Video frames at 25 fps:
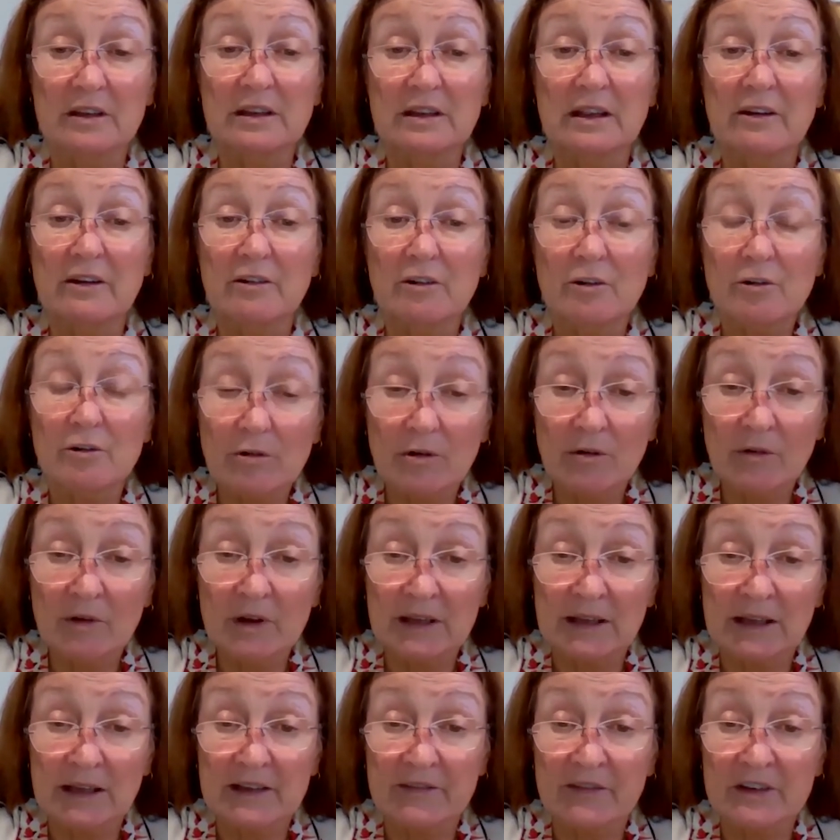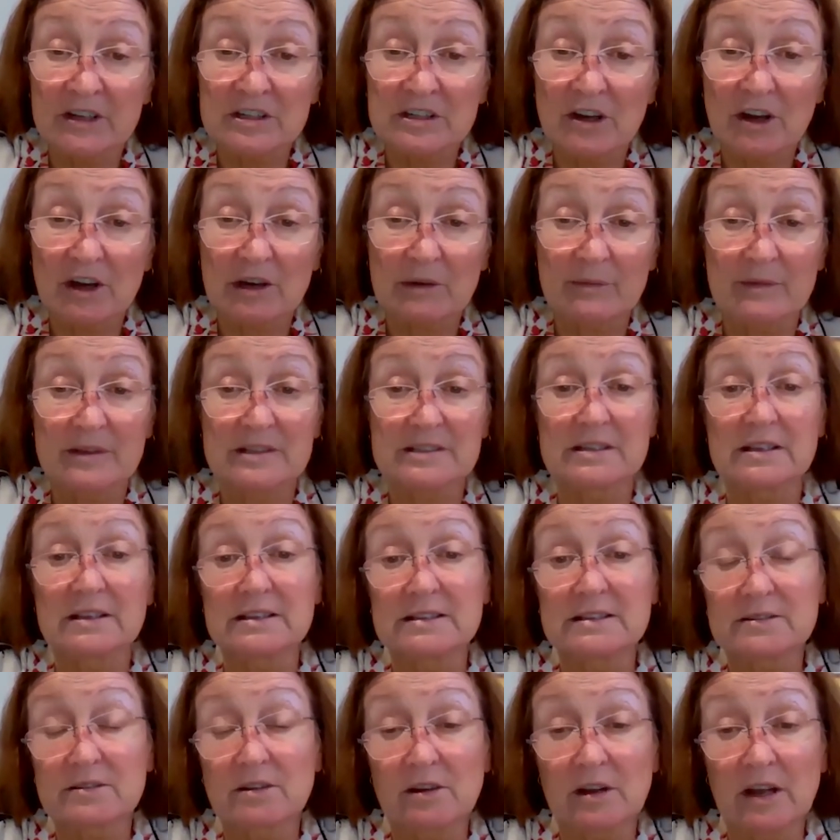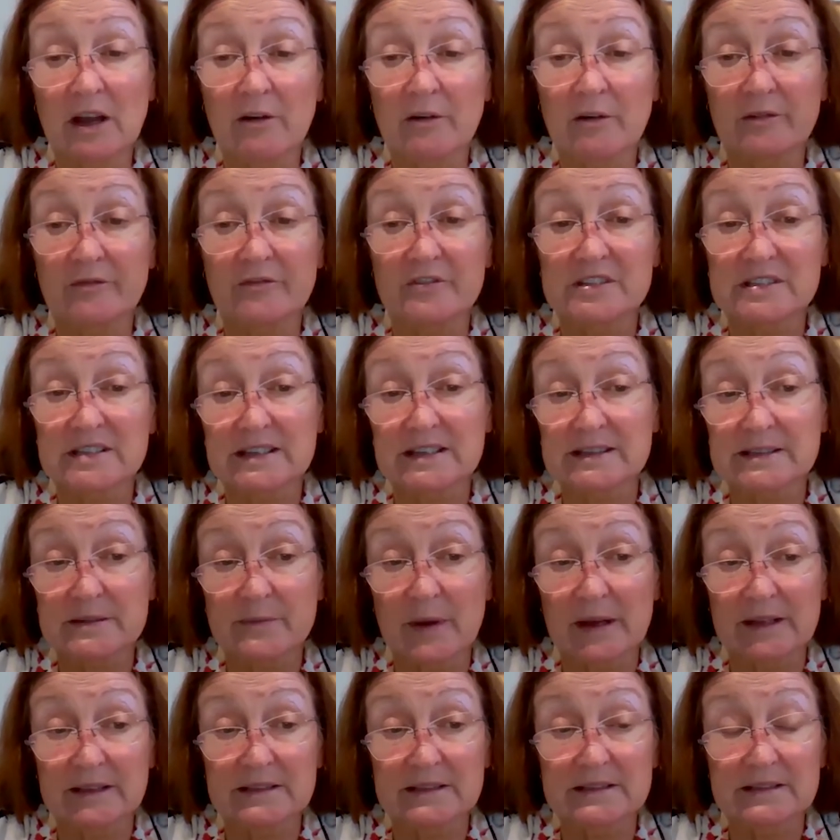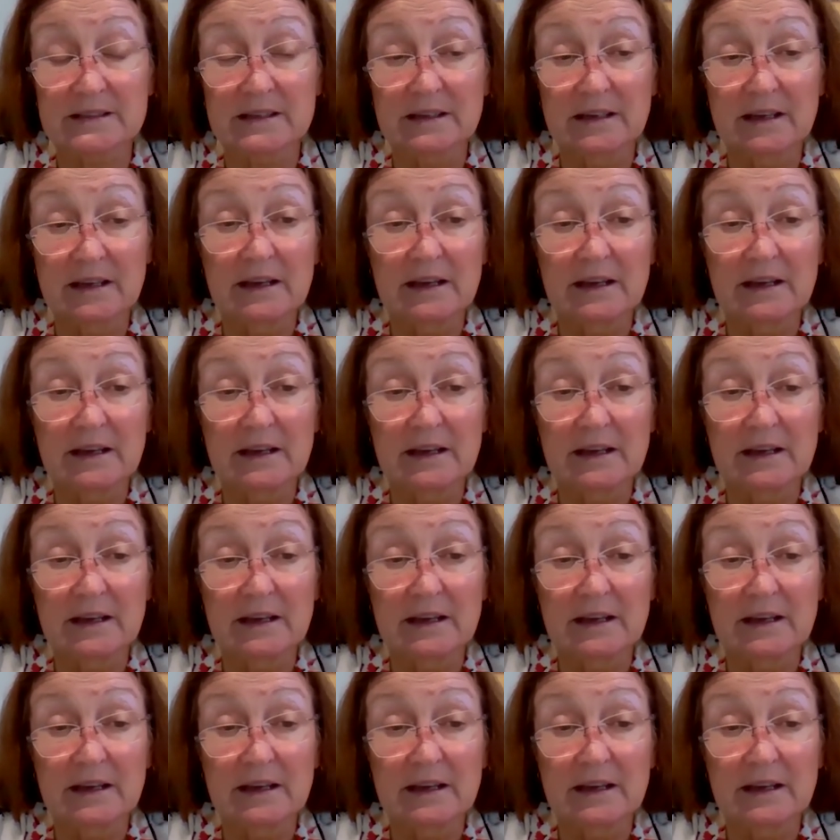they're accruing leave entitlements, and this could go on for 6 months.